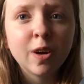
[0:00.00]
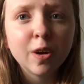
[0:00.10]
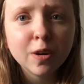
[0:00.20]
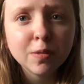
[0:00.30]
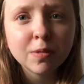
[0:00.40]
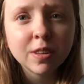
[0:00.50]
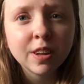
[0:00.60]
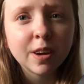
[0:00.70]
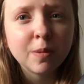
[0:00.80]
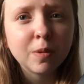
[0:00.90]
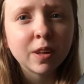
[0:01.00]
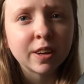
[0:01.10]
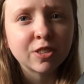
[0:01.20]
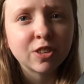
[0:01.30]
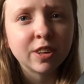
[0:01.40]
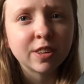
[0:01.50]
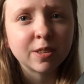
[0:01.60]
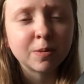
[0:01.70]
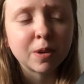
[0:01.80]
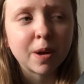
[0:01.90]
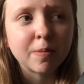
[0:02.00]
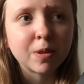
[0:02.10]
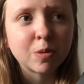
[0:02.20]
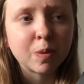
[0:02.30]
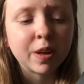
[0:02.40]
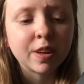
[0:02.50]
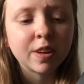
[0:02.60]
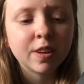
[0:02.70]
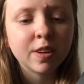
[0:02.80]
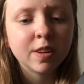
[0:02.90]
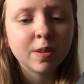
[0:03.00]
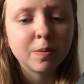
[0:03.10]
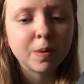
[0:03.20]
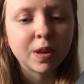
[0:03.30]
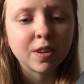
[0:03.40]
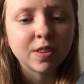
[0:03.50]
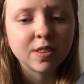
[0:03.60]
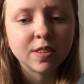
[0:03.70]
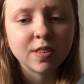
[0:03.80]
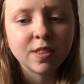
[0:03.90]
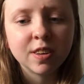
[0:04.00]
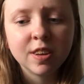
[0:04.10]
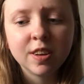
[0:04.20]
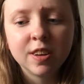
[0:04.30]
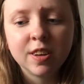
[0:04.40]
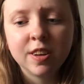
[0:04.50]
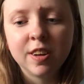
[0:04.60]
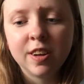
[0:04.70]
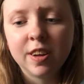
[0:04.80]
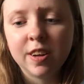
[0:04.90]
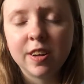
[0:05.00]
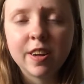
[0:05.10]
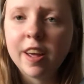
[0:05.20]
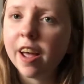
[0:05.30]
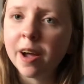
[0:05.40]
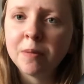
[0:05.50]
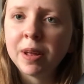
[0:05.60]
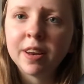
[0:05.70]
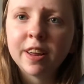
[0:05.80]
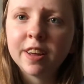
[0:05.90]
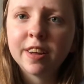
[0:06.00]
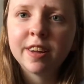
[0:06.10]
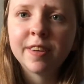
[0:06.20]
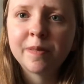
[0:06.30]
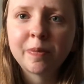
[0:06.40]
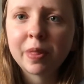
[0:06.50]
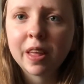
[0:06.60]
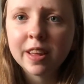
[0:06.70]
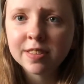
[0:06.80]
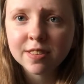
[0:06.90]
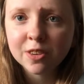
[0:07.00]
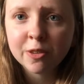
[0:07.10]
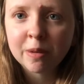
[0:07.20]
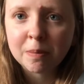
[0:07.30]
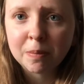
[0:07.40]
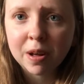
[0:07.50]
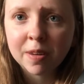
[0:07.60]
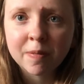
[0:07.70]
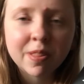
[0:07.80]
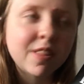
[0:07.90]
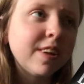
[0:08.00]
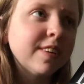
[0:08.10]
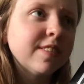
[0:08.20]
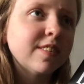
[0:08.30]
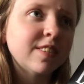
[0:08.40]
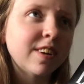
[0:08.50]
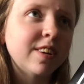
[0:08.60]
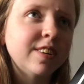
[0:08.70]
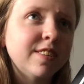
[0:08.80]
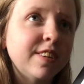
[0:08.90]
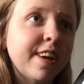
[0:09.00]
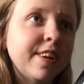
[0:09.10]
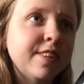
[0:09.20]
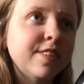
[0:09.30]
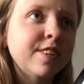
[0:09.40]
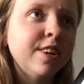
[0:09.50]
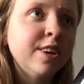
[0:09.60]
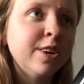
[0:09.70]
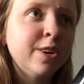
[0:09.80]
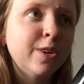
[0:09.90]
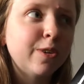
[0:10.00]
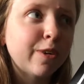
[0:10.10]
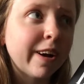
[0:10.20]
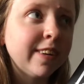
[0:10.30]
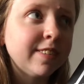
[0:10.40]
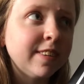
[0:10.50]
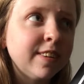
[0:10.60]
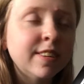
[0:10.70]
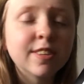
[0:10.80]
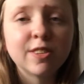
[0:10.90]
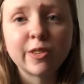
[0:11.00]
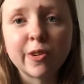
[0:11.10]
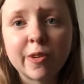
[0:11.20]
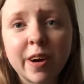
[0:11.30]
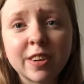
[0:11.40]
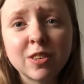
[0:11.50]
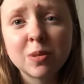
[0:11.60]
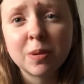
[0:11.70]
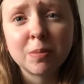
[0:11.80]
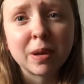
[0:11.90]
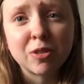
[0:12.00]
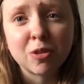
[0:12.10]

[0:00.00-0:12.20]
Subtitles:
hopefully I will actually get some time this week, because, I mean... It's November, things are starting to get crazy, so I just want to make